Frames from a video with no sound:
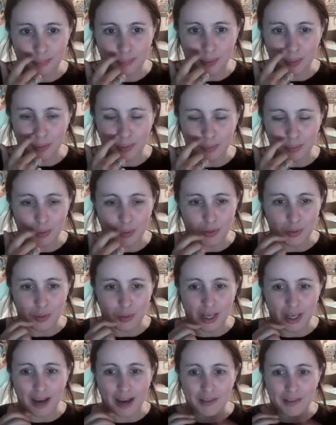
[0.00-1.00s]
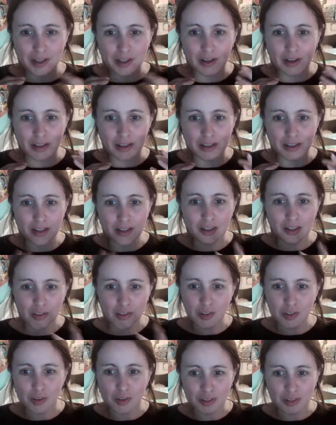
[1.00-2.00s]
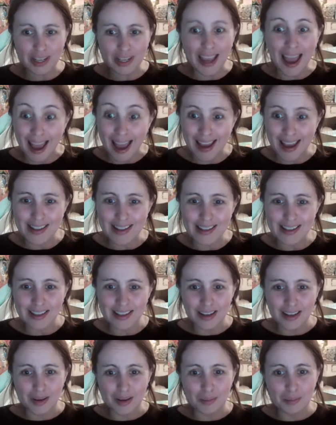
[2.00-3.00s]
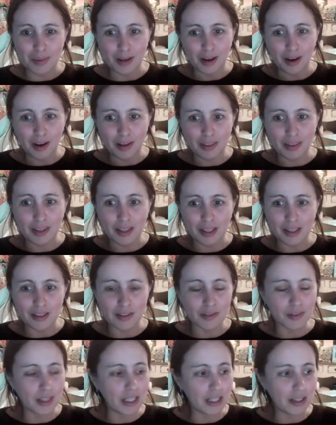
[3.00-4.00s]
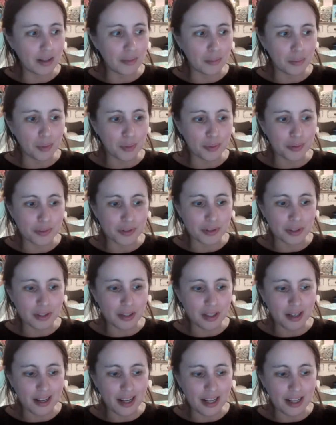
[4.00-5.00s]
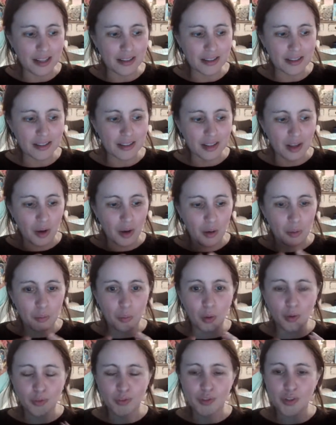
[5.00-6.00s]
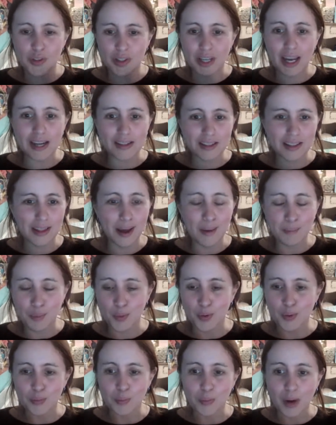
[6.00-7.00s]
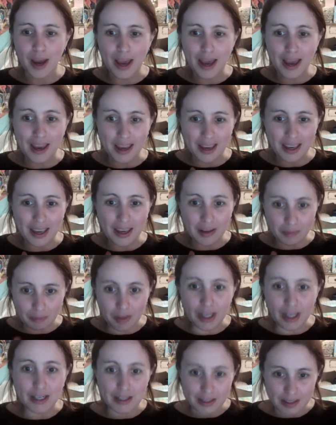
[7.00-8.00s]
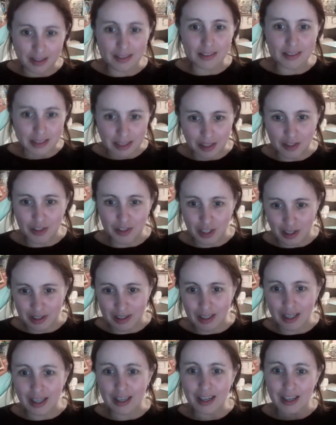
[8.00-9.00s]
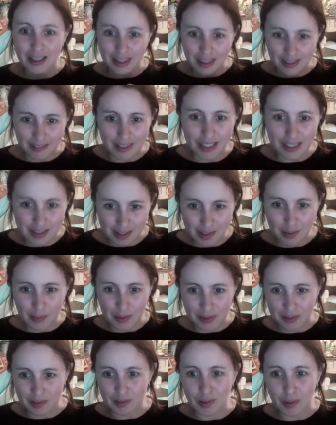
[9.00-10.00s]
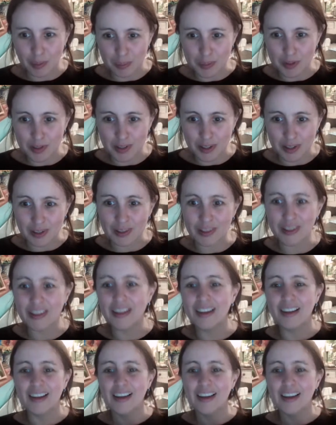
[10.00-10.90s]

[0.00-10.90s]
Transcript: point, which we haven't kind of touched on yet, but I think it's really important, is once you get to that point where it really does need chucking and there is no other option,